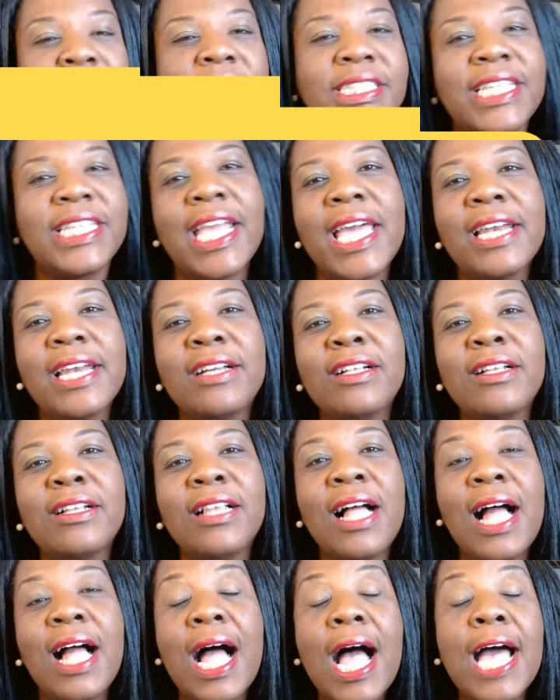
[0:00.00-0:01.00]
the
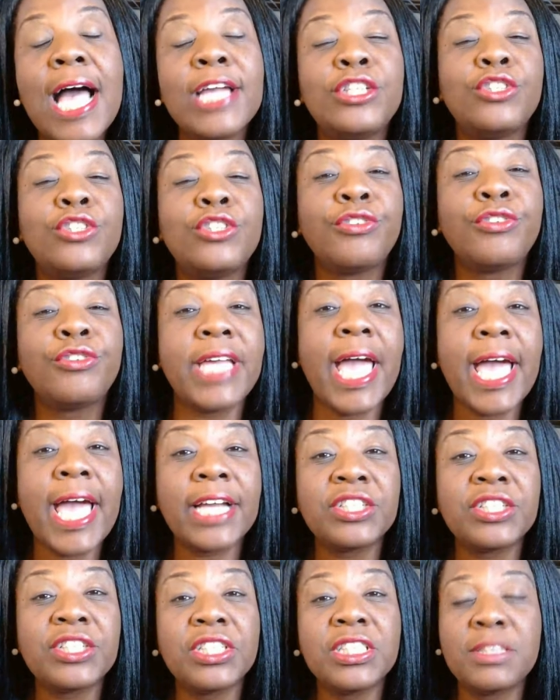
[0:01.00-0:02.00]
channel, I do
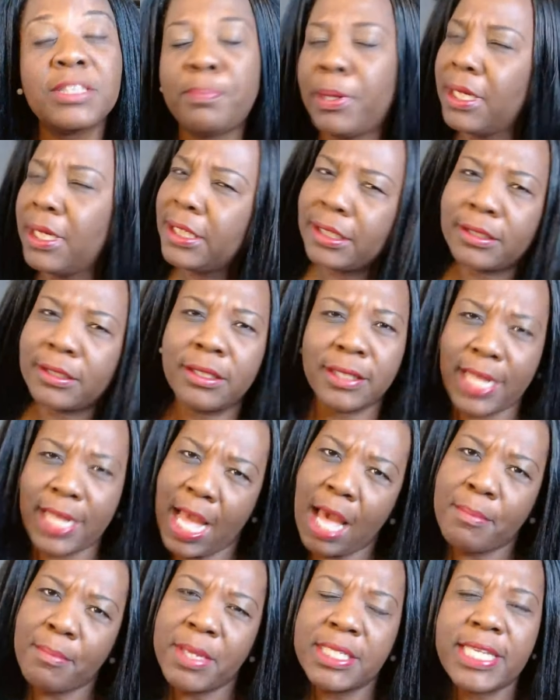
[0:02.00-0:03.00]
reactions, political
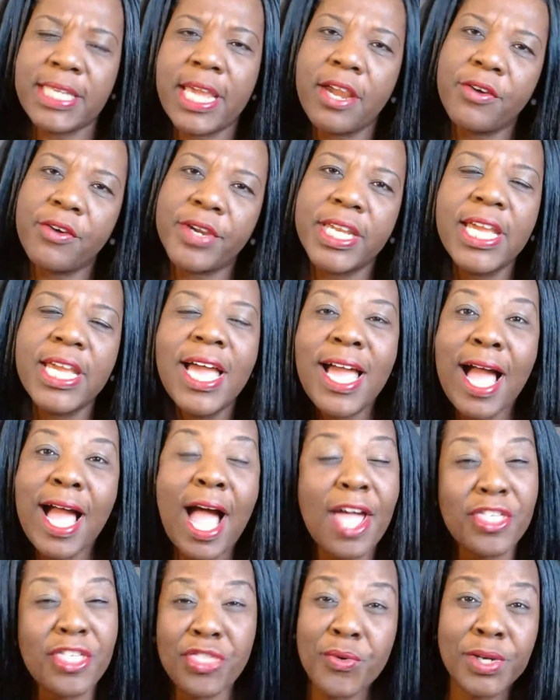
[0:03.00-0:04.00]
commentary.
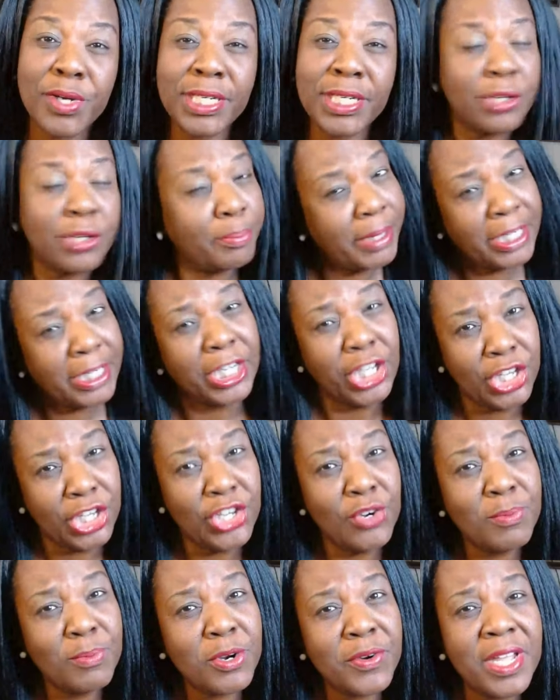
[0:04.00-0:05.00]
I throw a little bit of
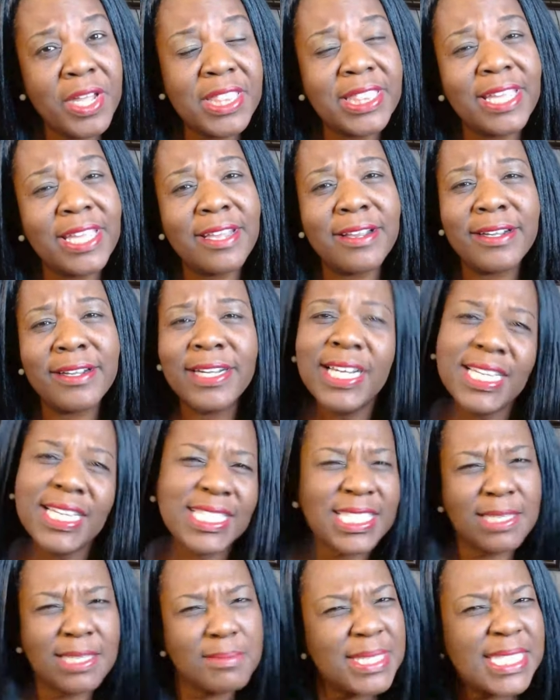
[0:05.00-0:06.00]
humor in there,
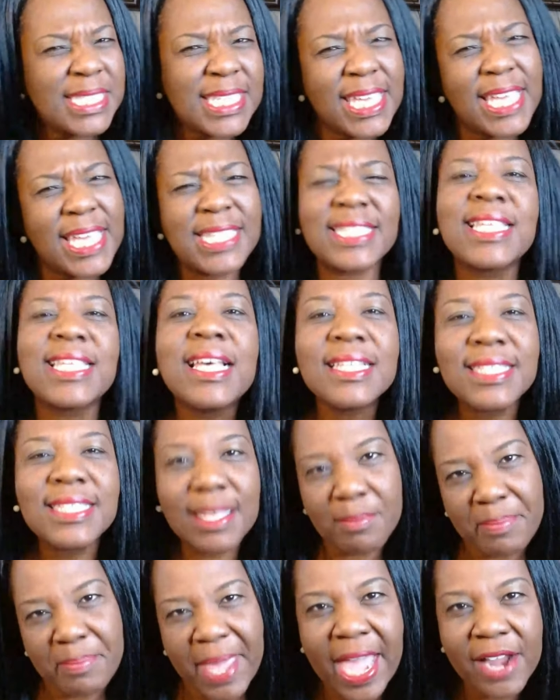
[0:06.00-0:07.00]
some skits,
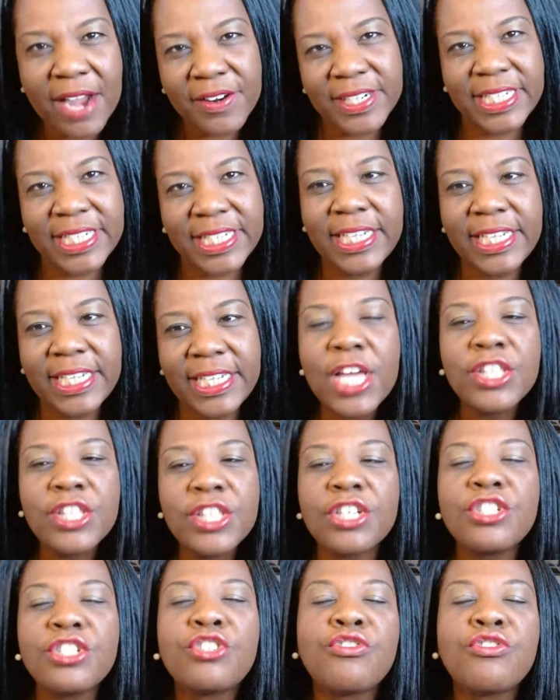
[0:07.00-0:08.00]
some parody,
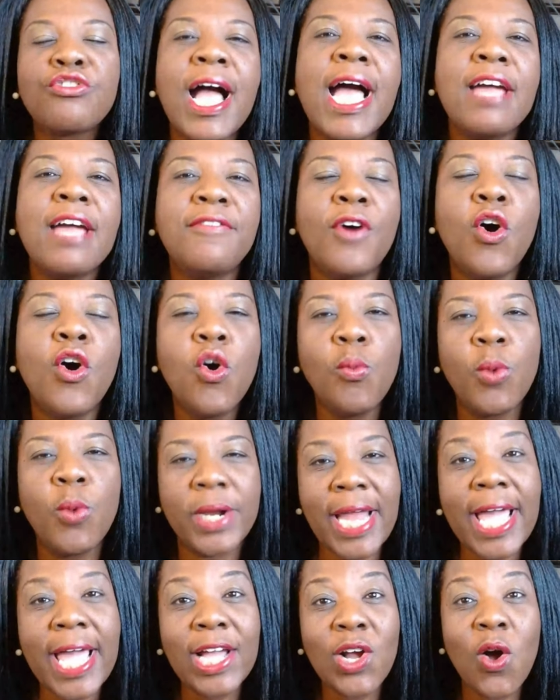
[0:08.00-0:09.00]
to drive home
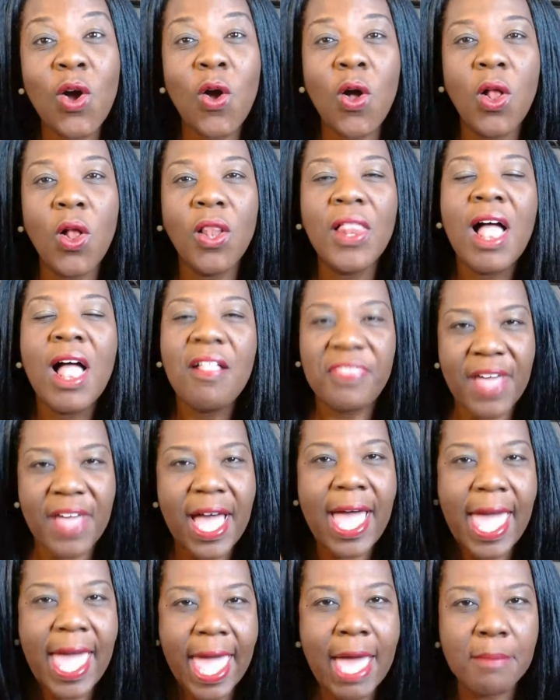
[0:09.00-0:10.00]
what I call the
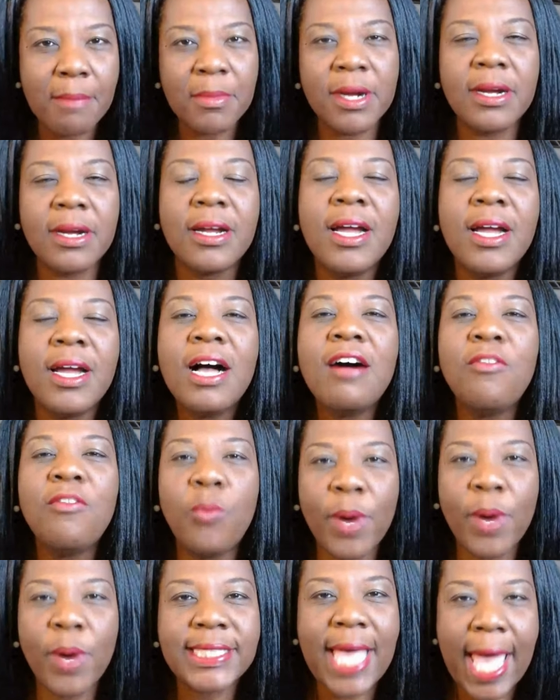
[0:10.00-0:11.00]
hammer
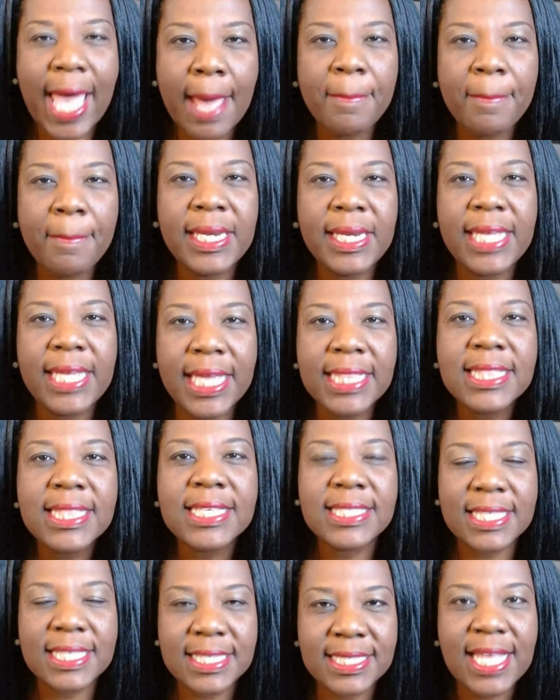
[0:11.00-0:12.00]
of what's happening in
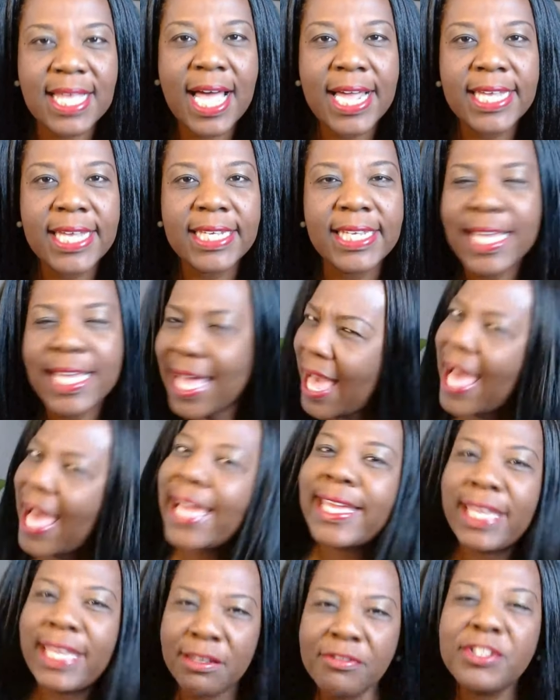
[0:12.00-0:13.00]
the society.
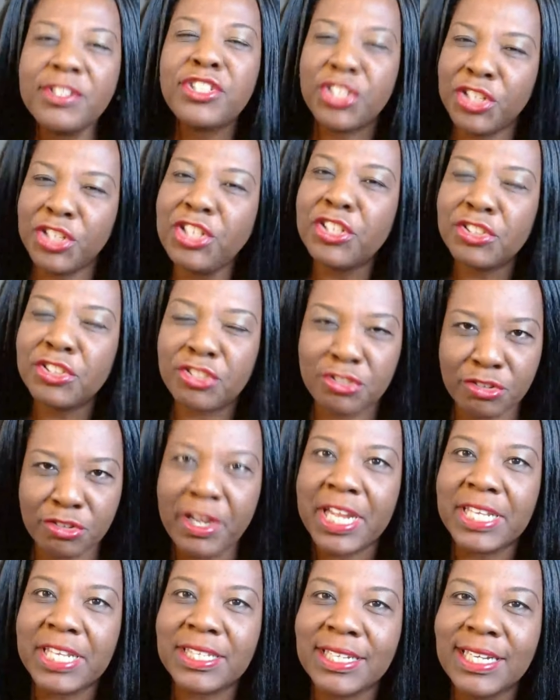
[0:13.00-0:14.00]
I give it to you
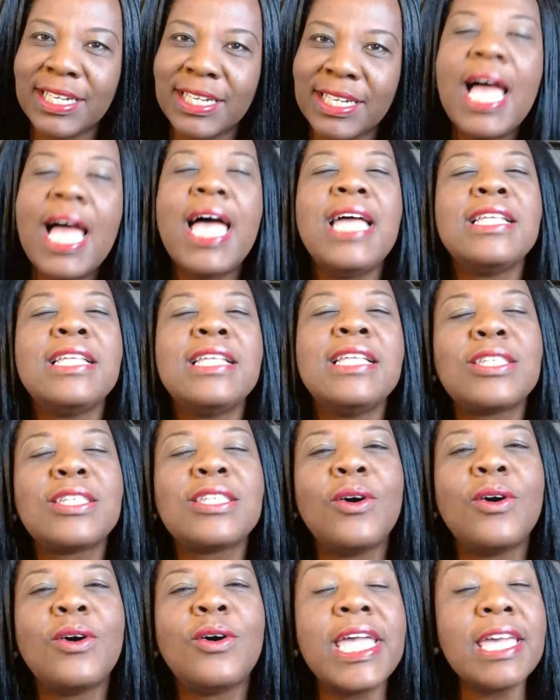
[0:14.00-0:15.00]
straight. And
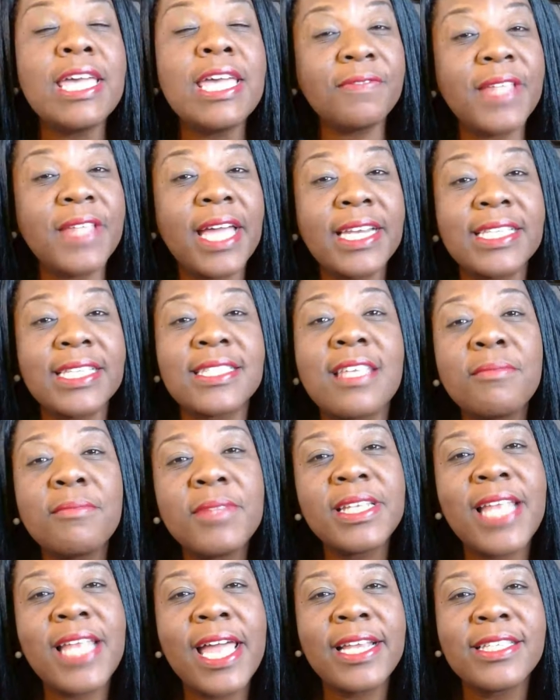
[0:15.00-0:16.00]
so if that is
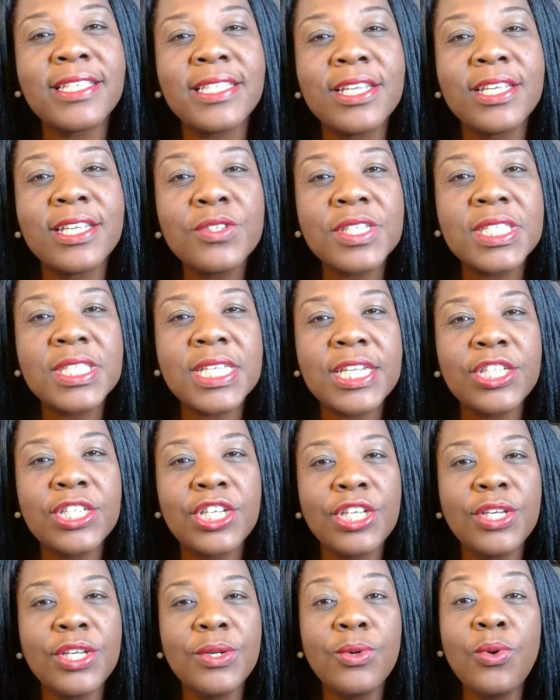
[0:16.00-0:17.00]
something that is interesting
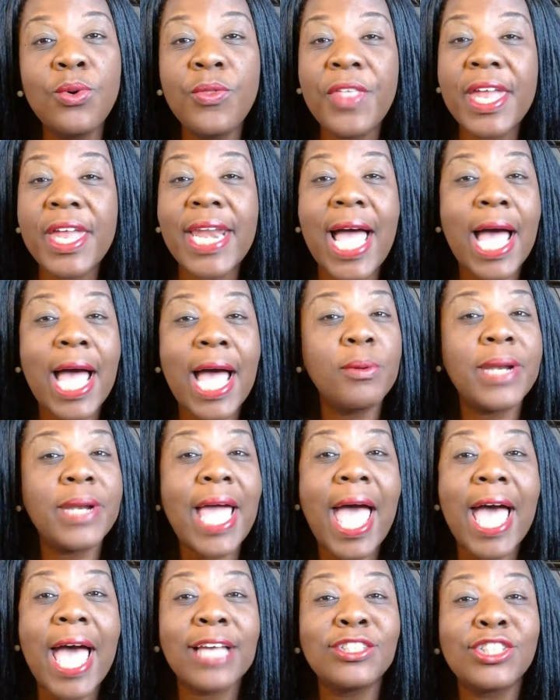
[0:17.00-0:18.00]
to you, then I would
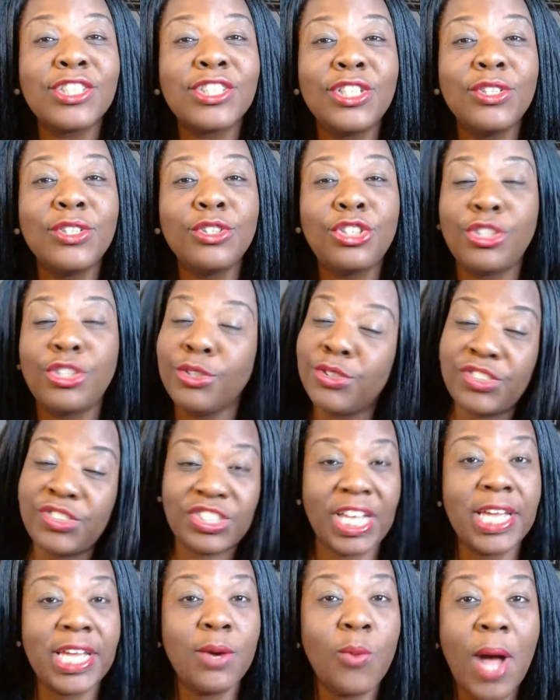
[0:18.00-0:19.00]
ask you to
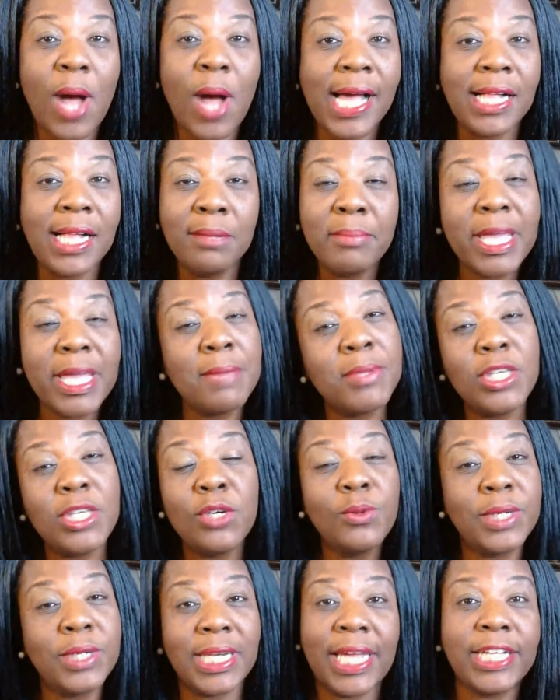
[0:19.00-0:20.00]
stay a while. Maybe
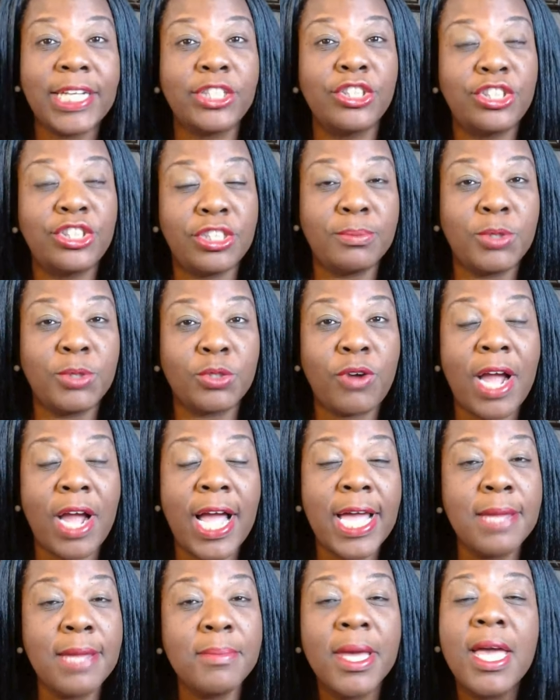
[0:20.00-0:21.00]
you would like to
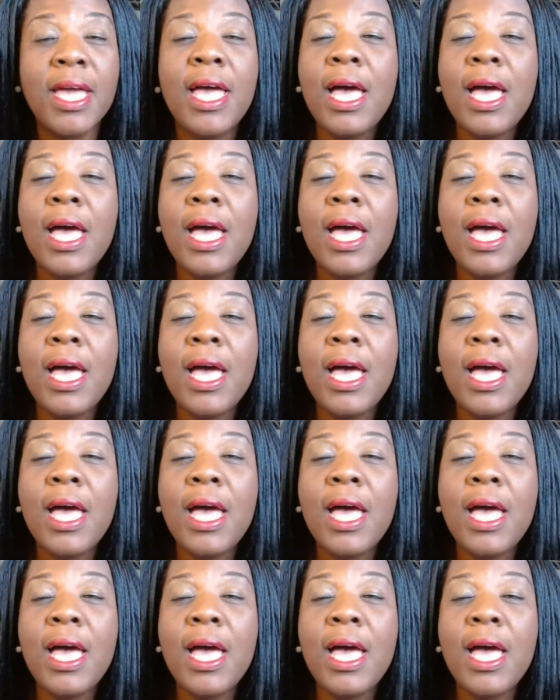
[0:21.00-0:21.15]
subscribe.